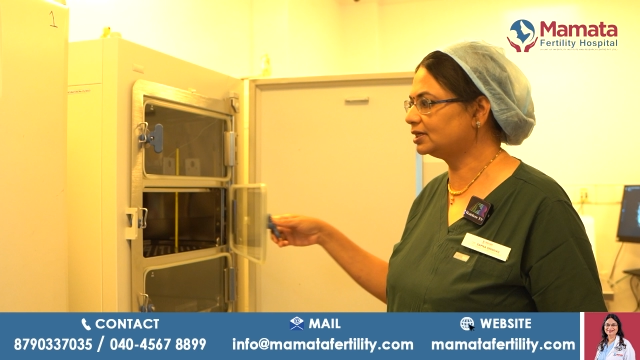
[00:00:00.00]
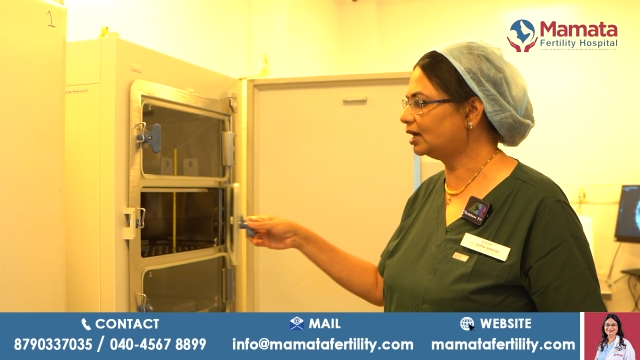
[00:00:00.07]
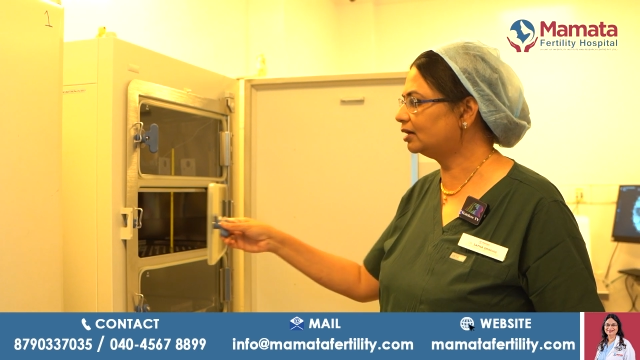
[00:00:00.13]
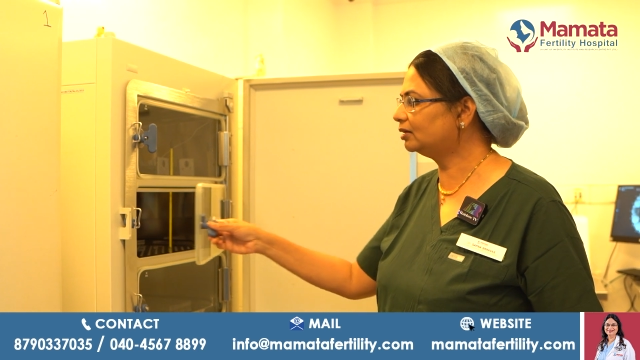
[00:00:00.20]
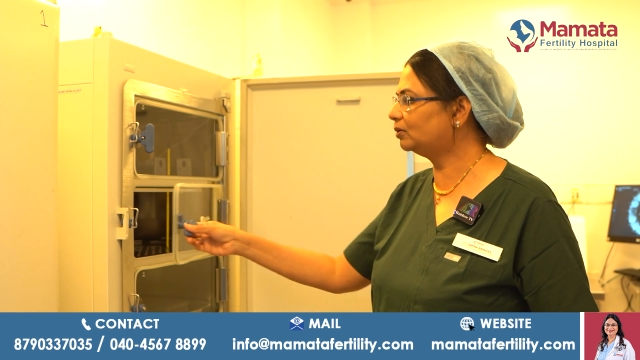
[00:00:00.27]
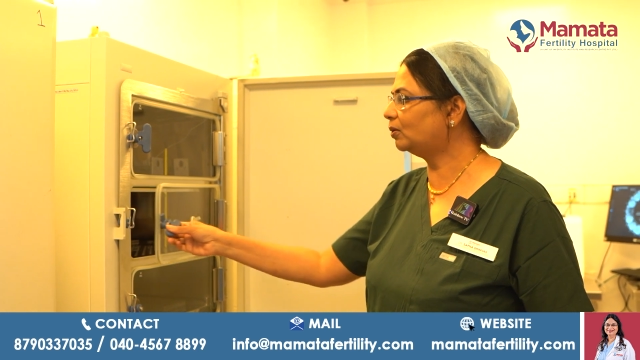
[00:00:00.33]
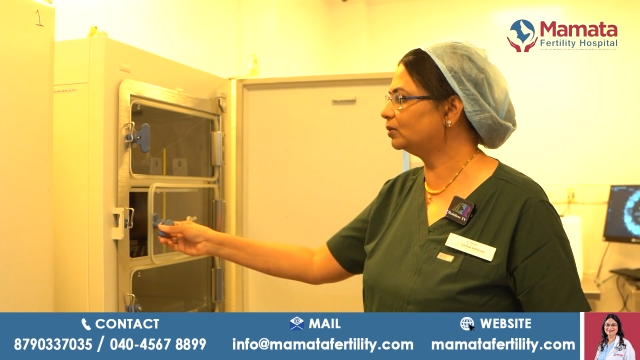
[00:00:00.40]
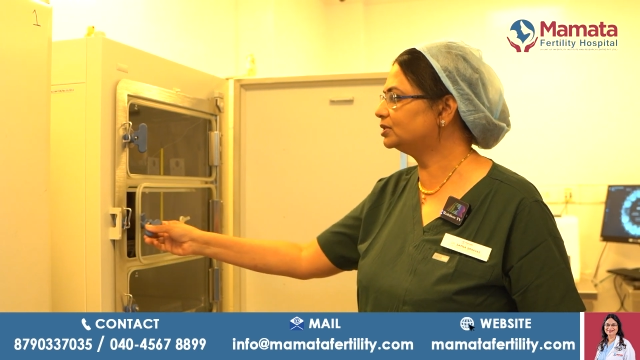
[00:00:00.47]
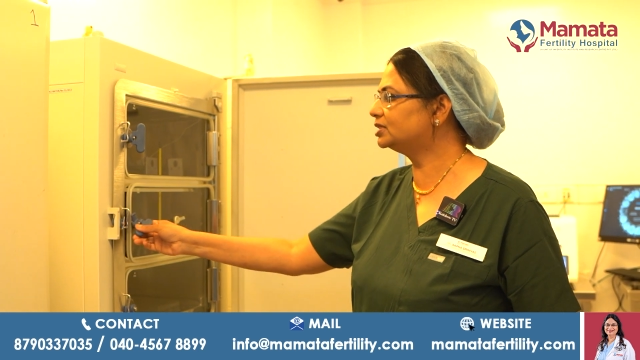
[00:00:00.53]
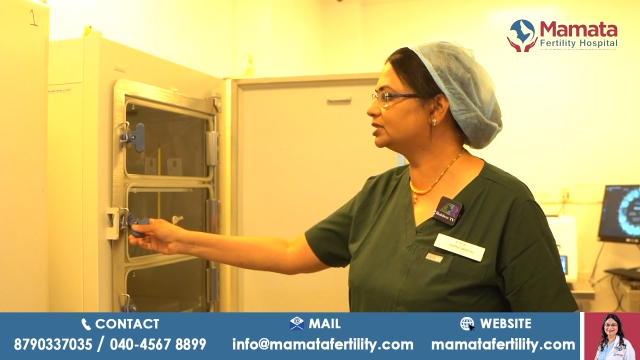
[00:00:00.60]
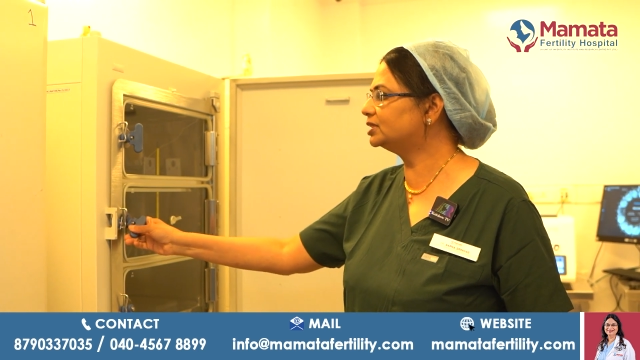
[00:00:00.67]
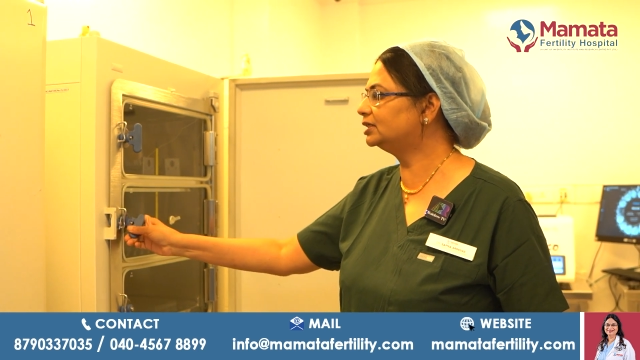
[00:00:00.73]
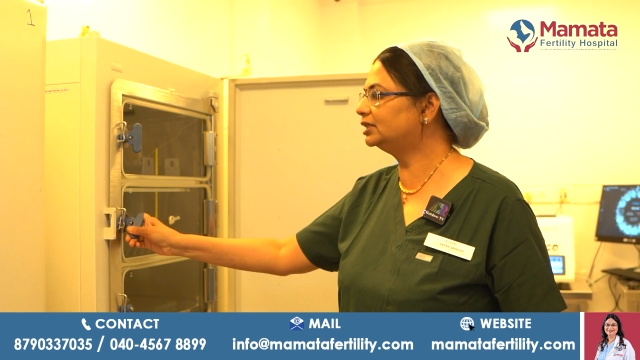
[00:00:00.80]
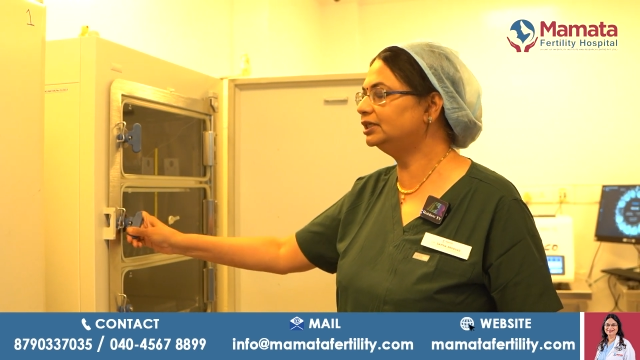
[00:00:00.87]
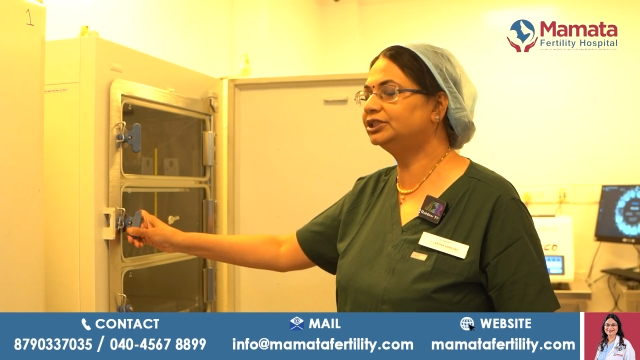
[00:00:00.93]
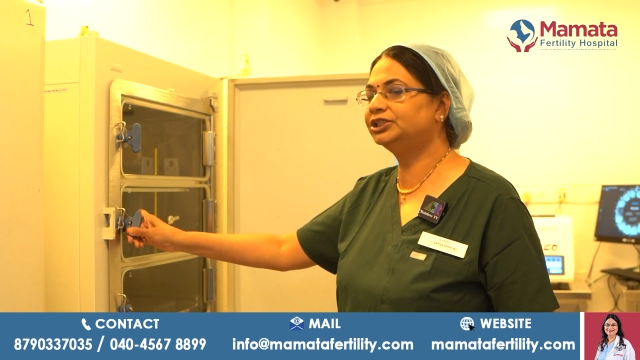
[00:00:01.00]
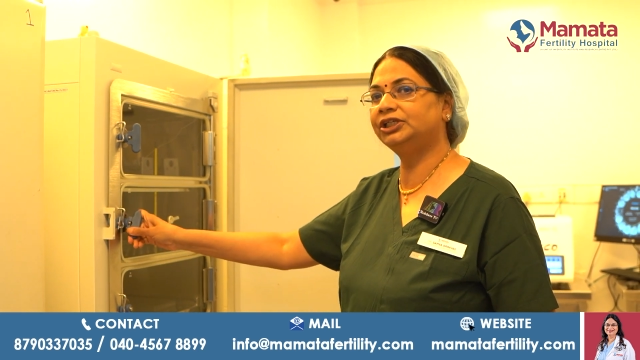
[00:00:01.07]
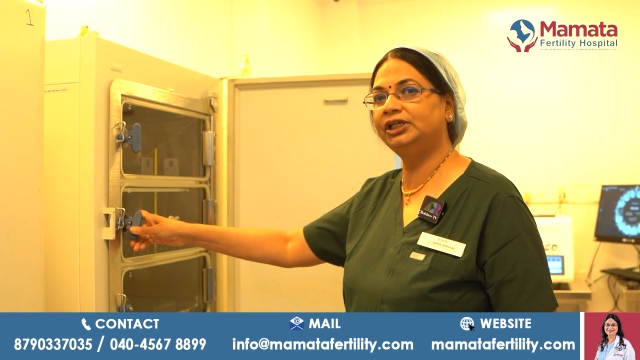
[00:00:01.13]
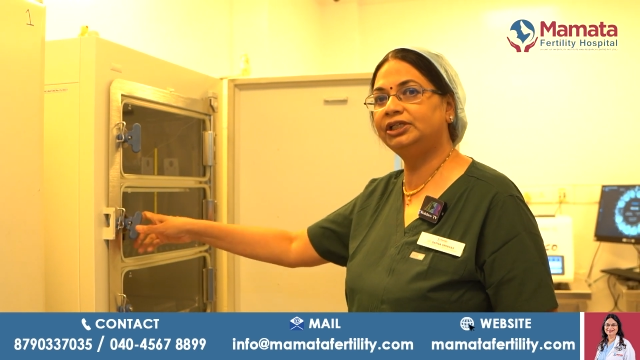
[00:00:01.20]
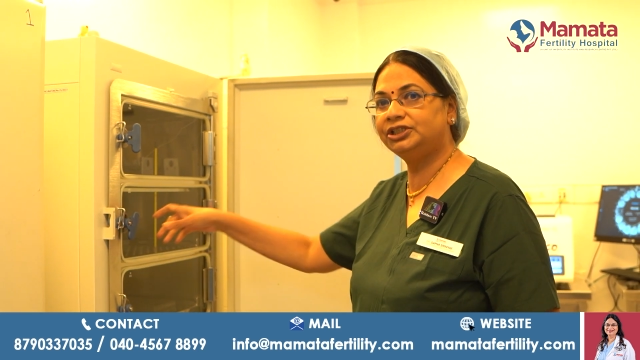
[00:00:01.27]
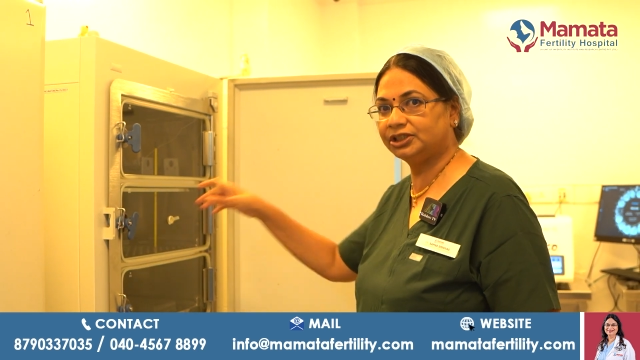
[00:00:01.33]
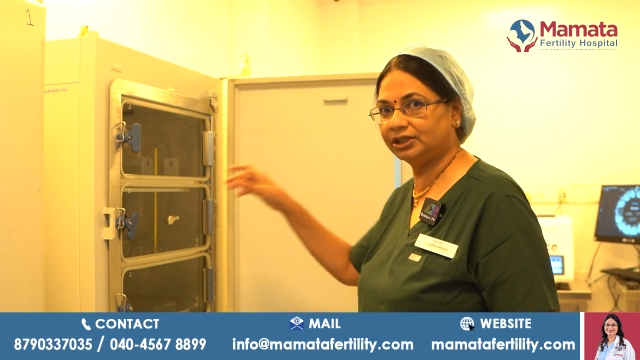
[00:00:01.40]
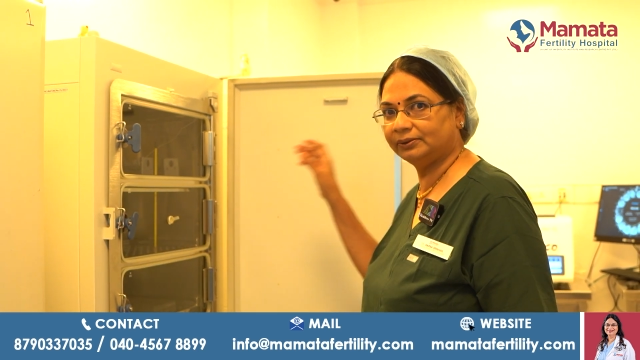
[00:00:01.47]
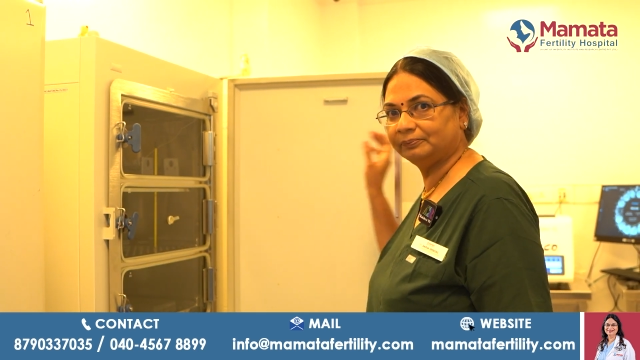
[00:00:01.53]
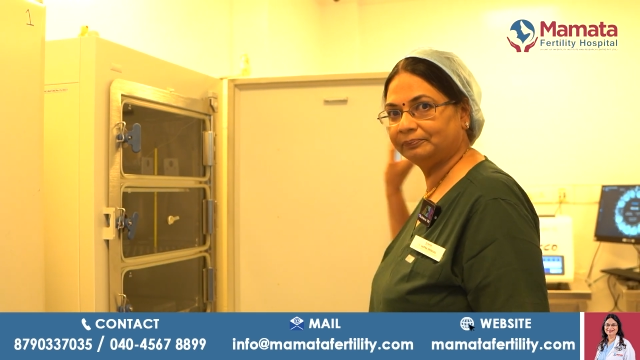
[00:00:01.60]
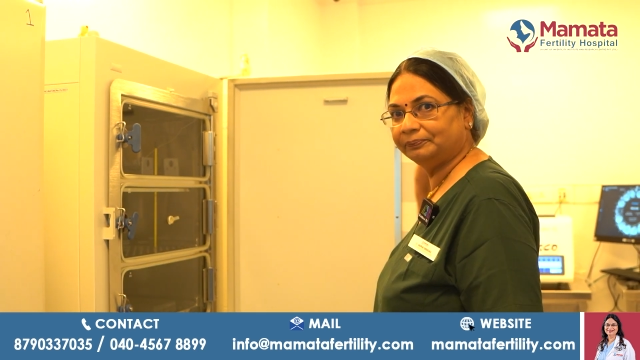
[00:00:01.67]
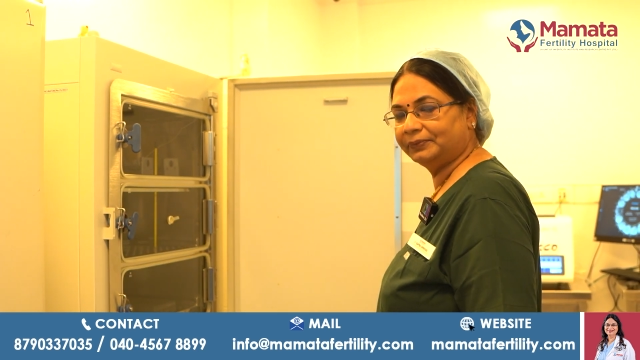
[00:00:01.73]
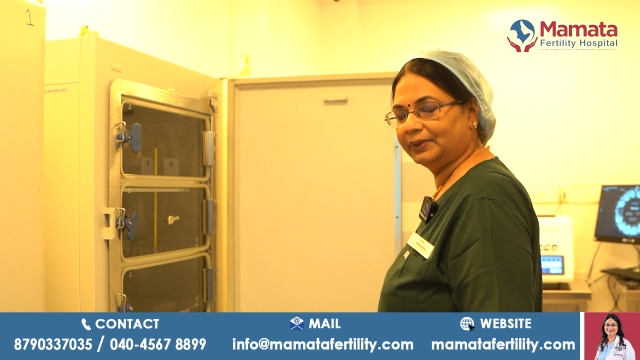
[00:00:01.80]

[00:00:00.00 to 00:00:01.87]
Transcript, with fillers: are constantly changing